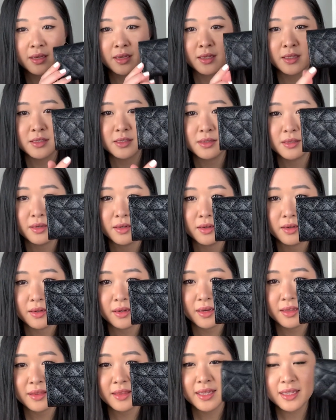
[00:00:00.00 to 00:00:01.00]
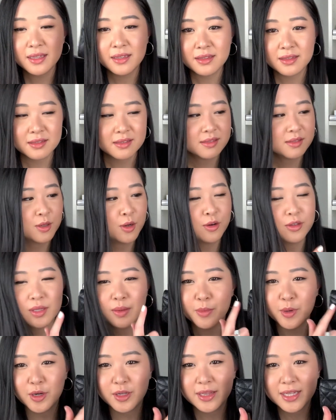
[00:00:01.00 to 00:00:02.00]
So I think it's called the
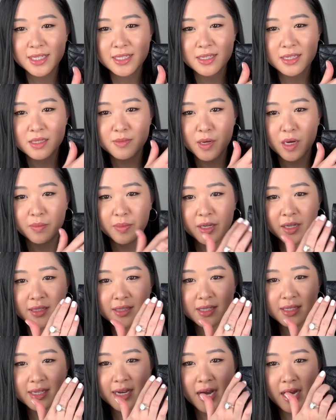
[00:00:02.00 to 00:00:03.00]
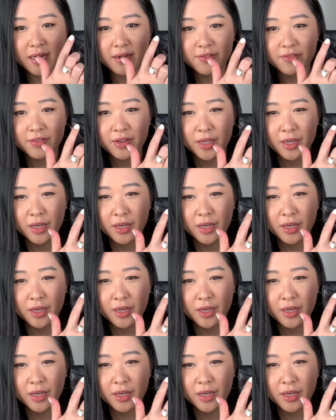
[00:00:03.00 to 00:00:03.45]
Mona Lisa smile because it's kind of